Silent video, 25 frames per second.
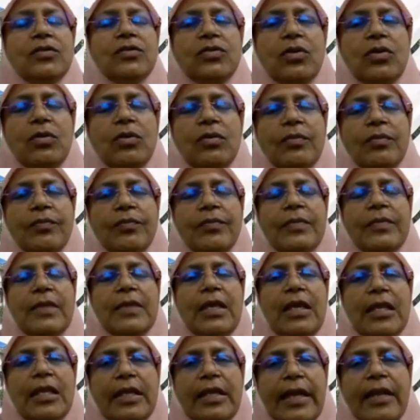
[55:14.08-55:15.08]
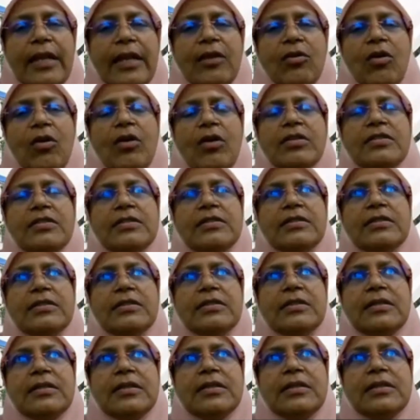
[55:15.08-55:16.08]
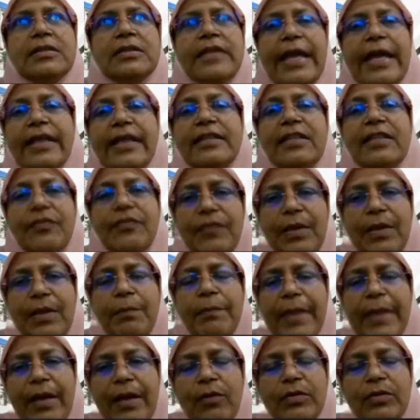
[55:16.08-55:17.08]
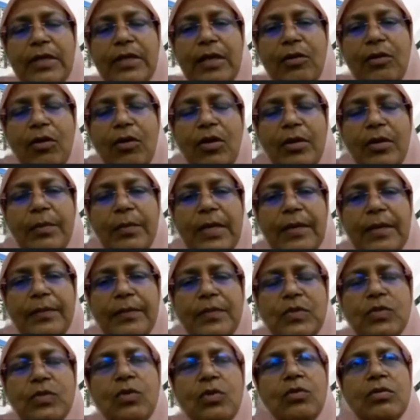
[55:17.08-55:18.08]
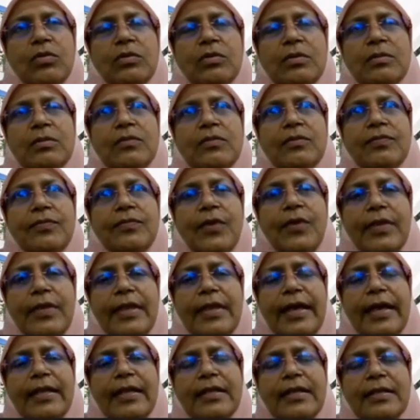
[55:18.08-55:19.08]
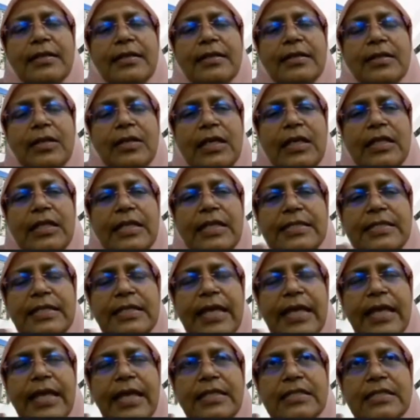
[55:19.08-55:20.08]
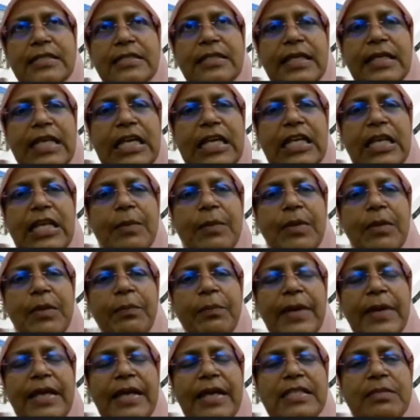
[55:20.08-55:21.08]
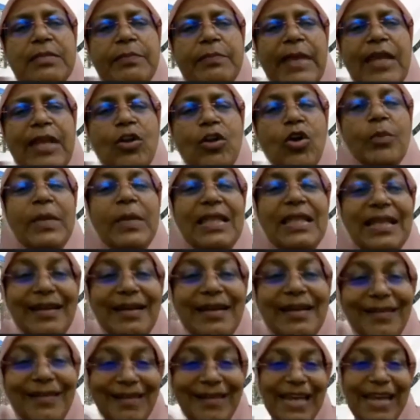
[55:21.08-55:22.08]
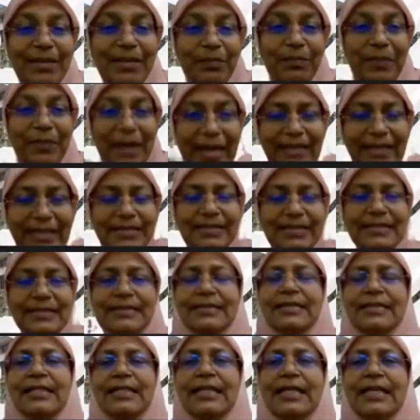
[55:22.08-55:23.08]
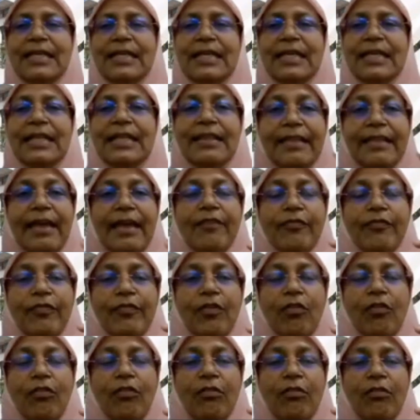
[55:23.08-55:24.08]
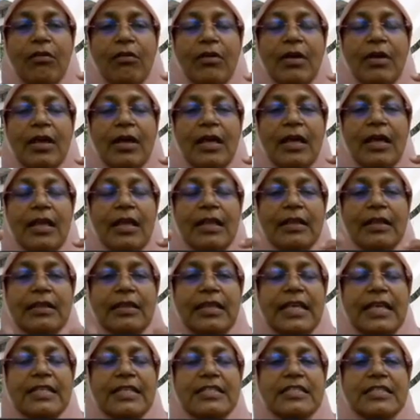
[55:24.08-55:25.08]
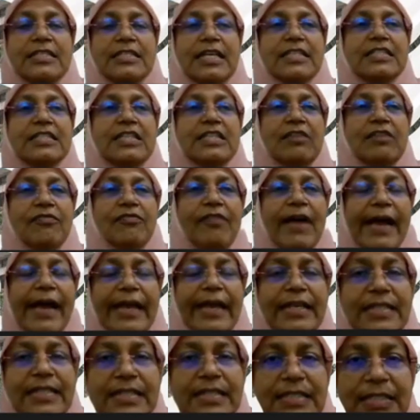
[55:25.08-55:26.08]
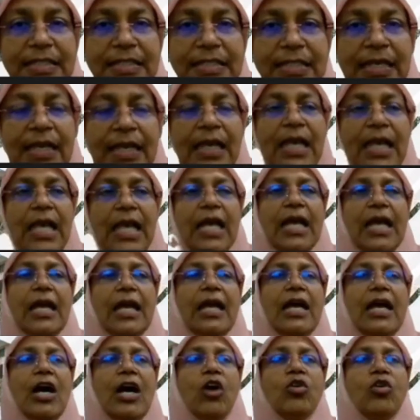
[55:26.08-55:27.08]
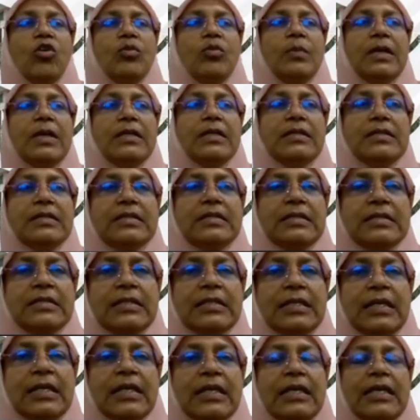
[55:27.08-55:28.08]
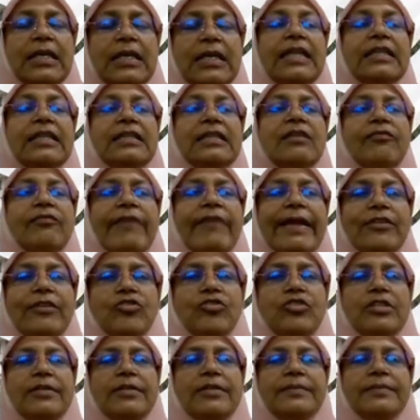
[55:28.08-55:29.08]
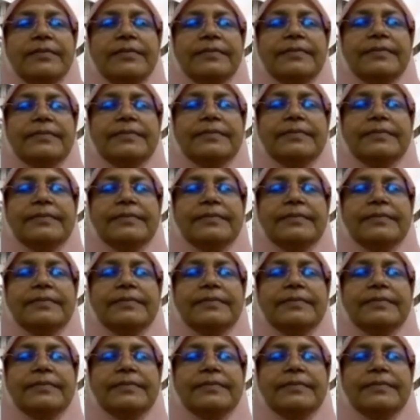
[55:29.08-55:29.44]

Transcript: So it can cause negative impact on the economy. So for that, in this case, the equilibrium price may not be the right price. Therefore, this justifies government's intervention.